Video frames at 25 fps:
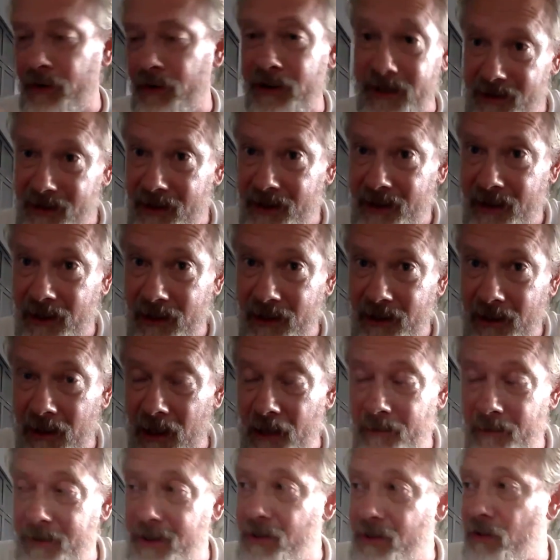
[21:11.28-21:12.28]
the Dissident
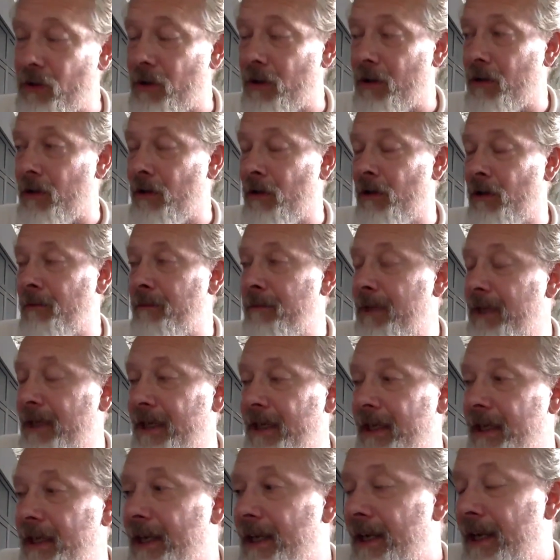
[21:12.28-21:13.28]
Club in Stockholm,
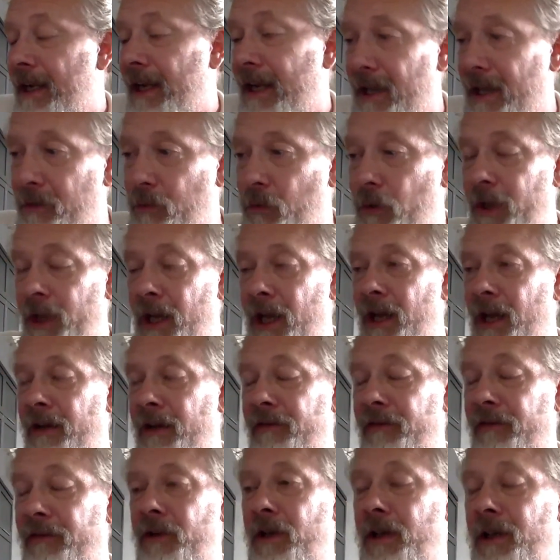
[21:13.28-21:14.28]
and we
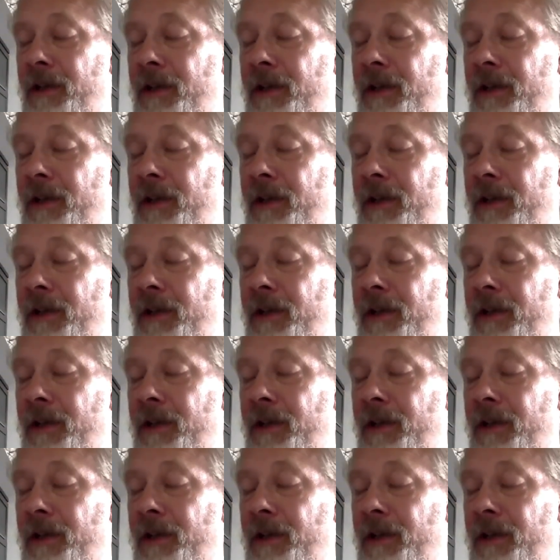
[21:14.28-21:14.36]
have